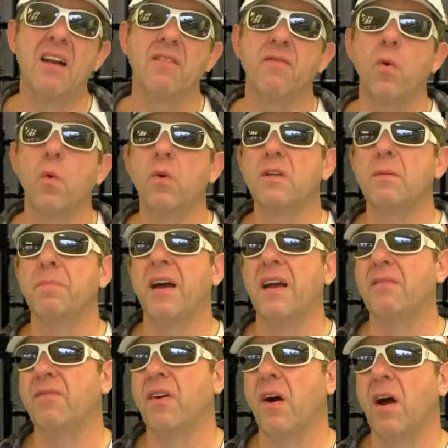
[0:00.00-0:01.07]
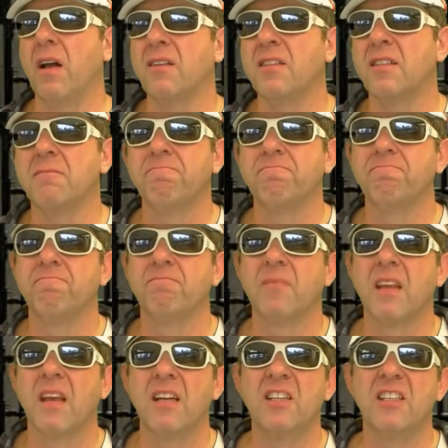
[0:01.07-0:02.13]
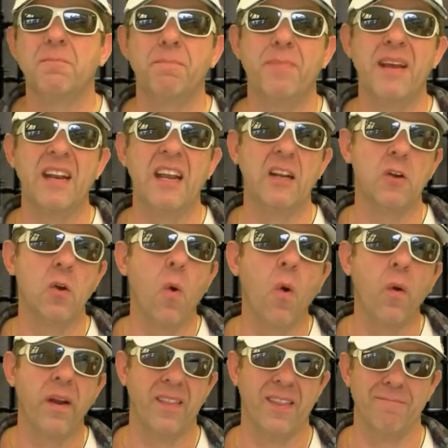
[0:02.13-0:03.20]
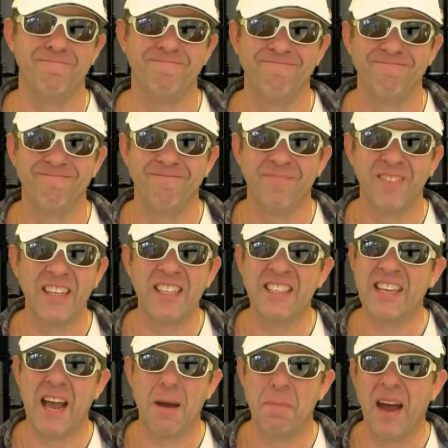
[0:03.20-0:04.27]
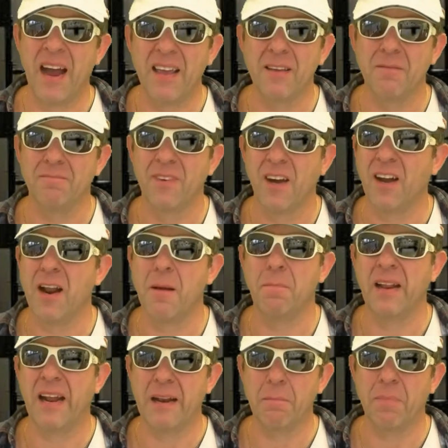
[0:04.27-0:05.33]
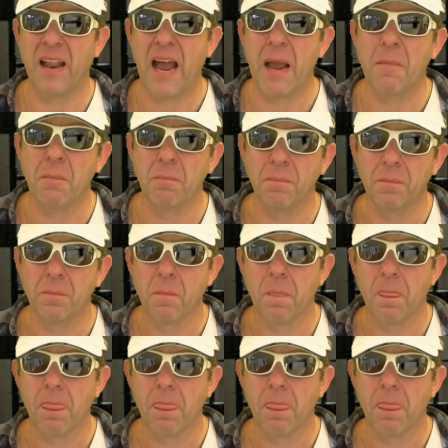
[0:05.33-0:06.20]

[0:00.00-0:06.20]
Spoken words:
can't afford to pay fines, they've just been ignoring them. They just can't pay them. I don't bloody blame them.